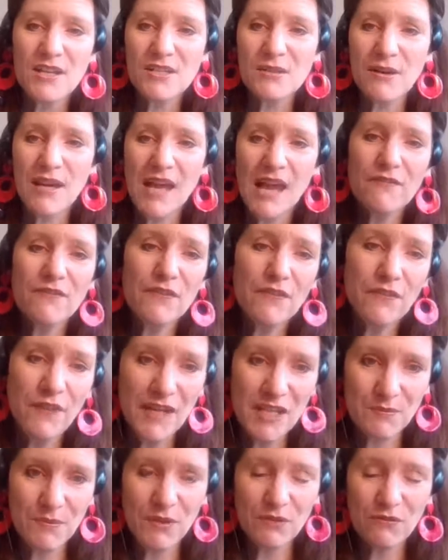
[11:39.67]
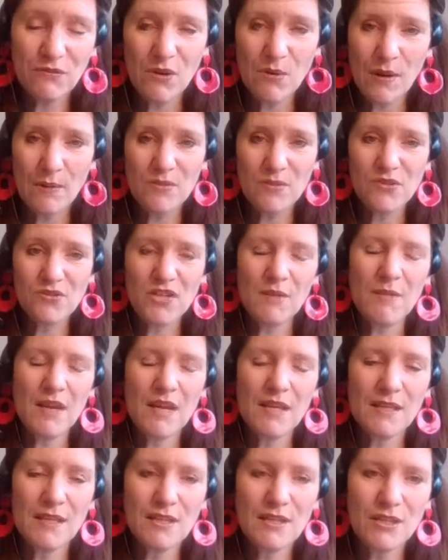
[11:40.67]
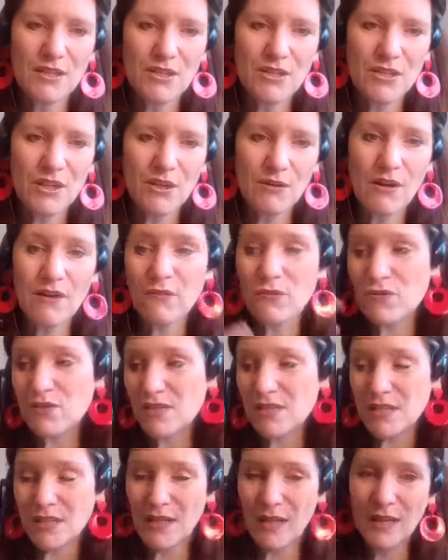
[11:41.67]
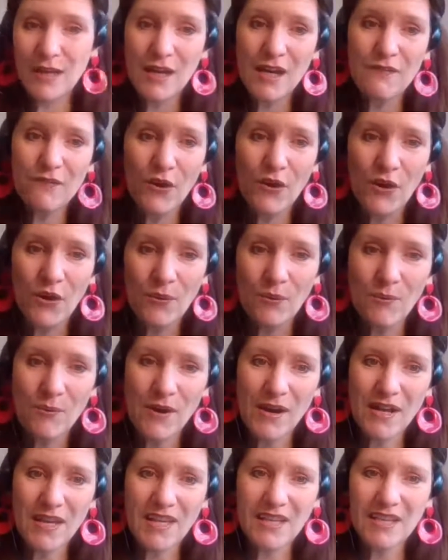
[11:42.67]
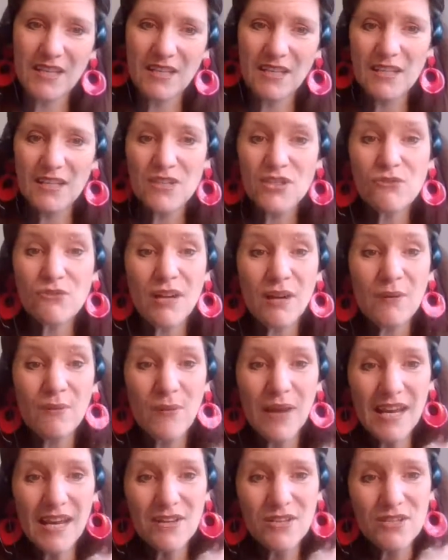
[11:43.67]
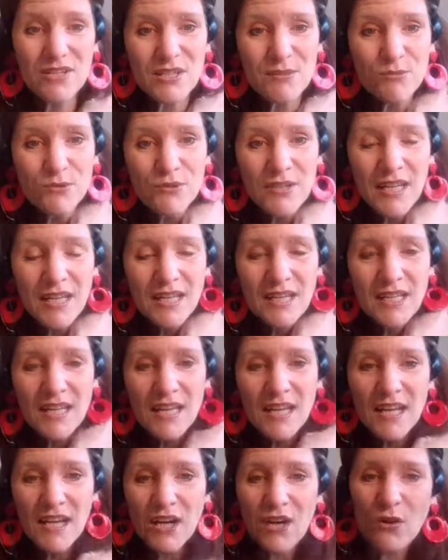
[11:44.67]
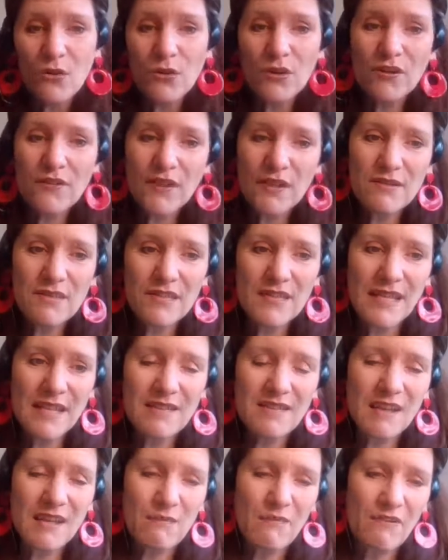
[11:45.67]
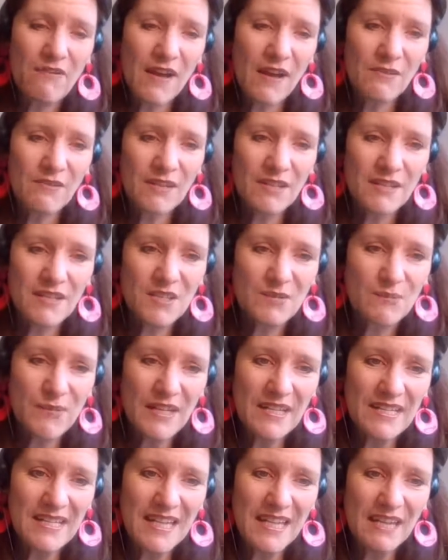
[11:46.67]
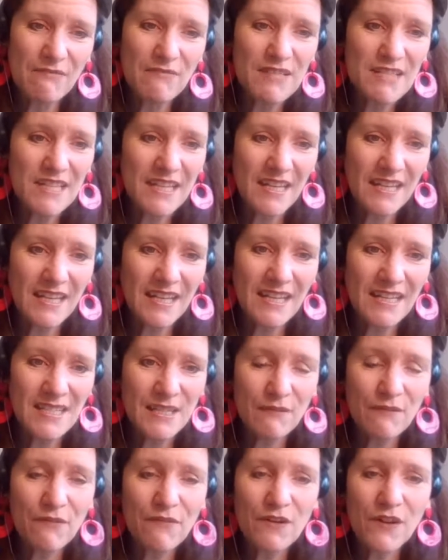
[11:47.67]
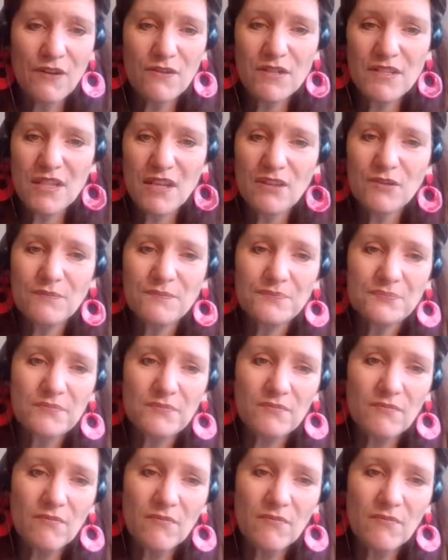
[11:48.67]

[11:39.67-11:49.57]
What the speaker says: So I have the Facebook group where I'm streaming this into. I've also done a live on my Instagram page this morning. All of those links can be found in this bit.ly Resilient Kids info. So it